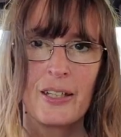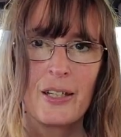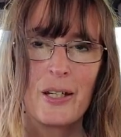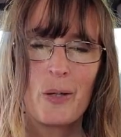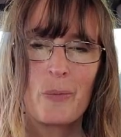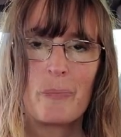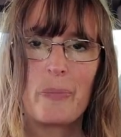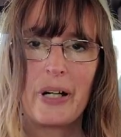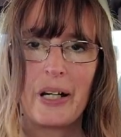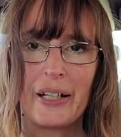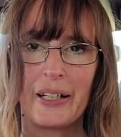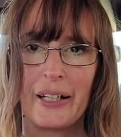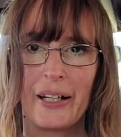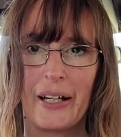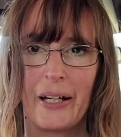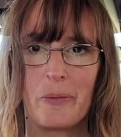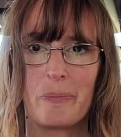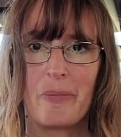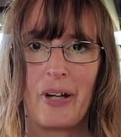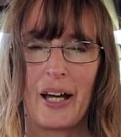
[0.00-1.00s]
but
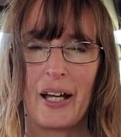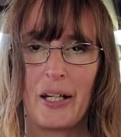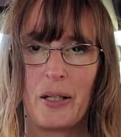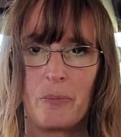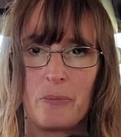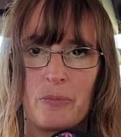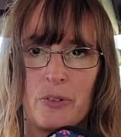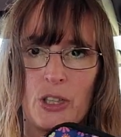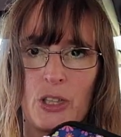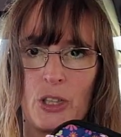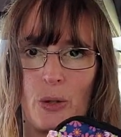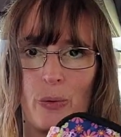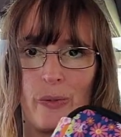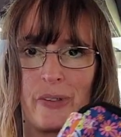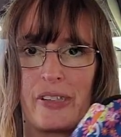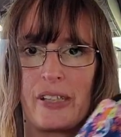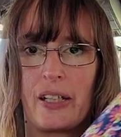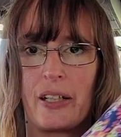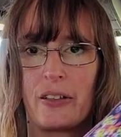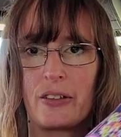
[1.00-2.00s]
I'm
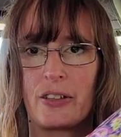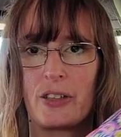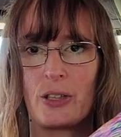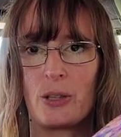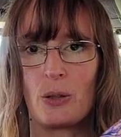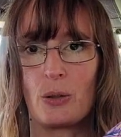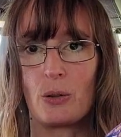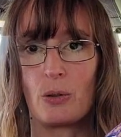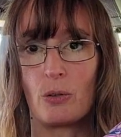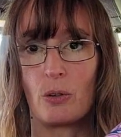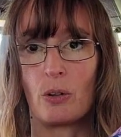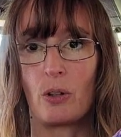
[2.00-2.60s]
choosing to